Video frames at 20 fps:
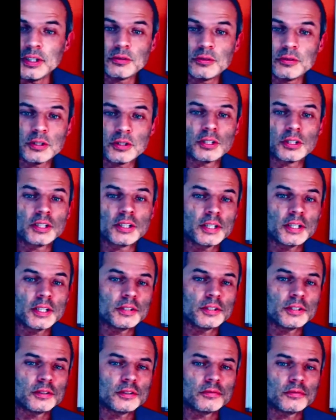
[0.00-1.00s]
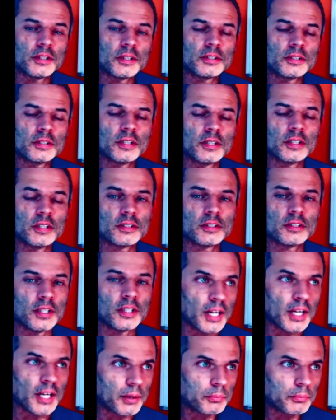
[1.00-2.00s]
the interesting cases of this is
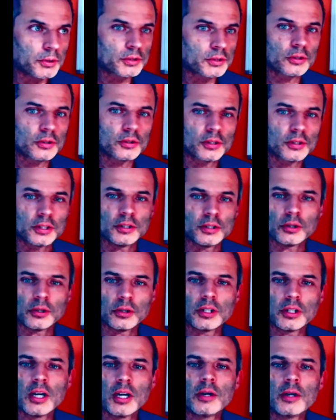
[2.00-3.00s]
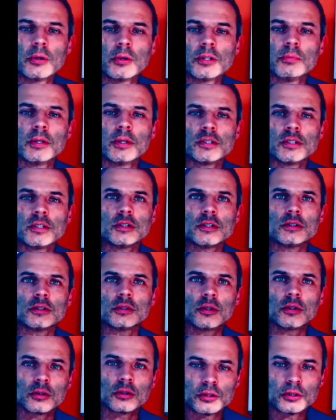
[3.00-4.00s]
the lambda sonde in your car, which
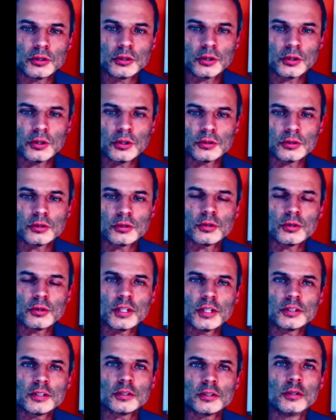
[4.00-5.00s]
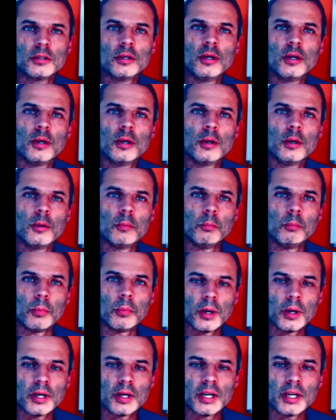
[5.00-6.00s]
measures oxygen concentration
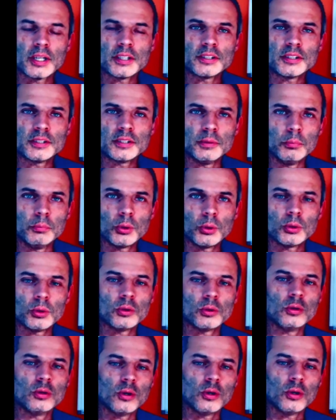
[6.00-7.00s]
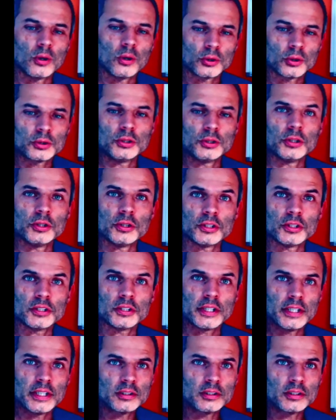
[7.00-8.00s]
by a simple oxygen
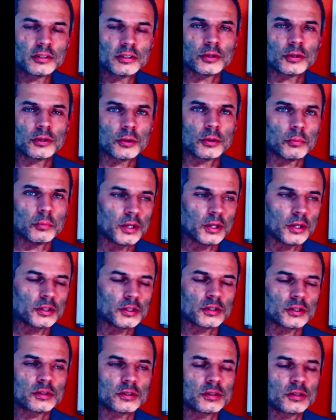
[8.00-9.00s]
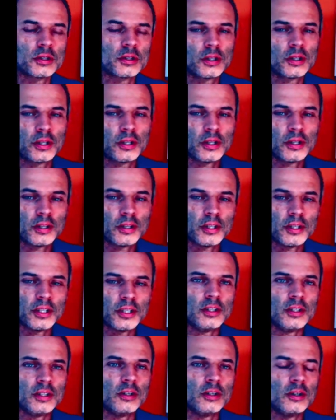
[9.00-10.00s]
cell. So it measures
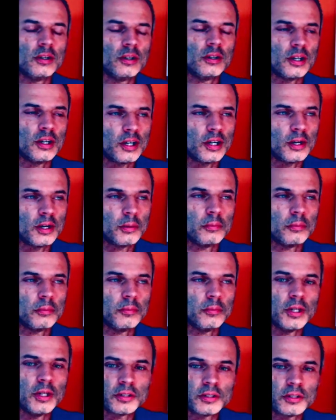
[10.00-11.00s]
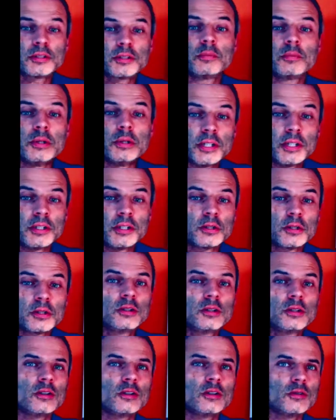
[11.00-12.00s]
the um, Nernst
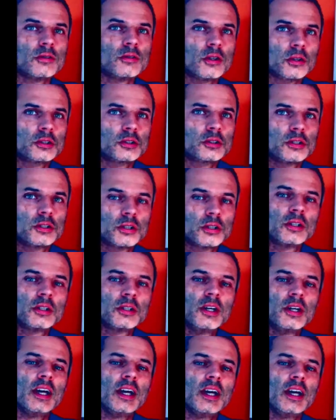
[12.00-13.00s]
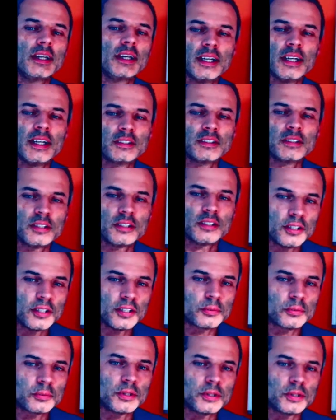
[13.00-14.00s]
potential of oxygen against the
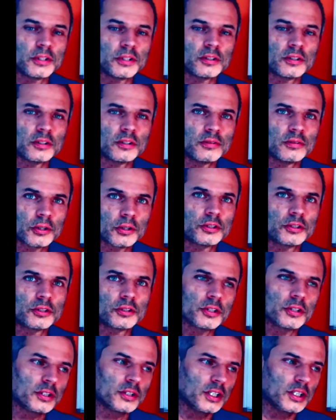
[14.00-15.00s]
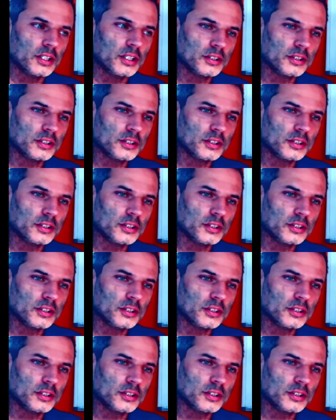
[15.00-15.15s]
Nernst potential of oxygen